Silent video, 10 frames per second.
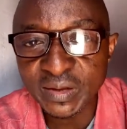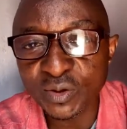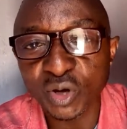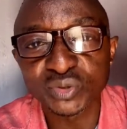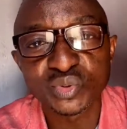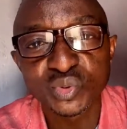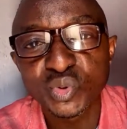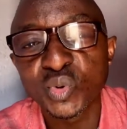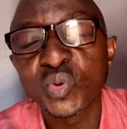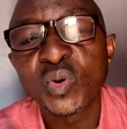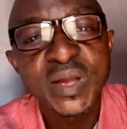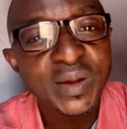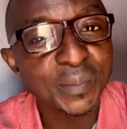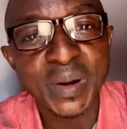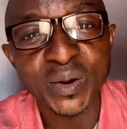got to know
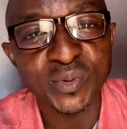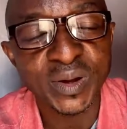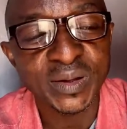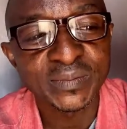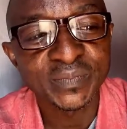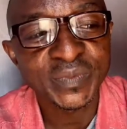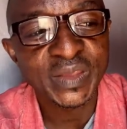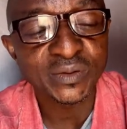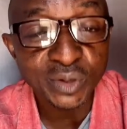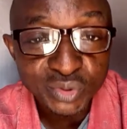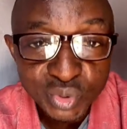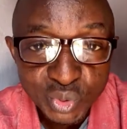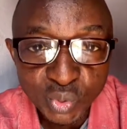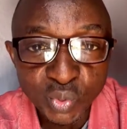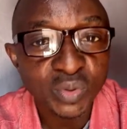Marwa and got to
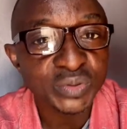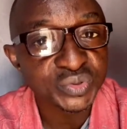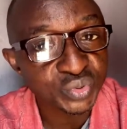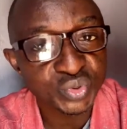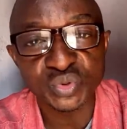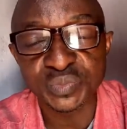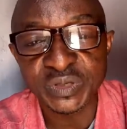know what YouTube